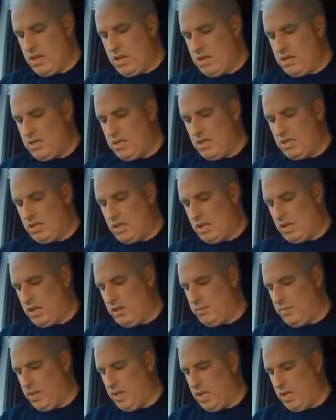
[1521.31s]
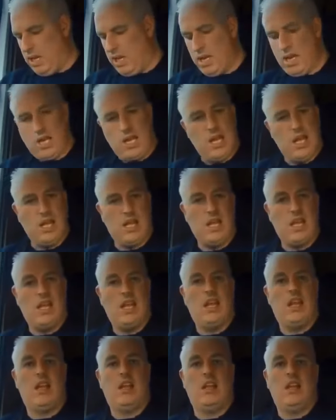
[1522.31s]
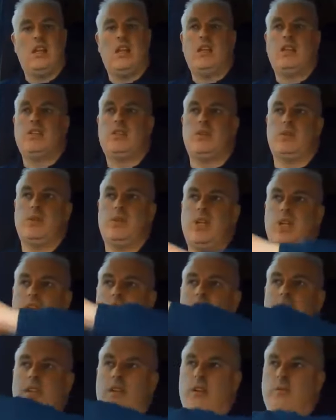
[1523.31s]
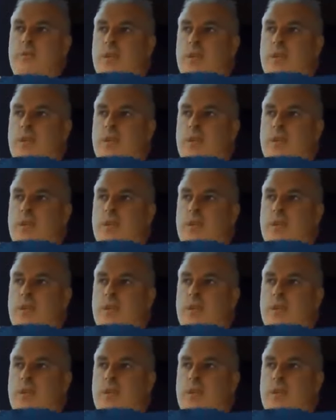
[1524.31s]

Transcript: This seems a nightmare. So we're going to head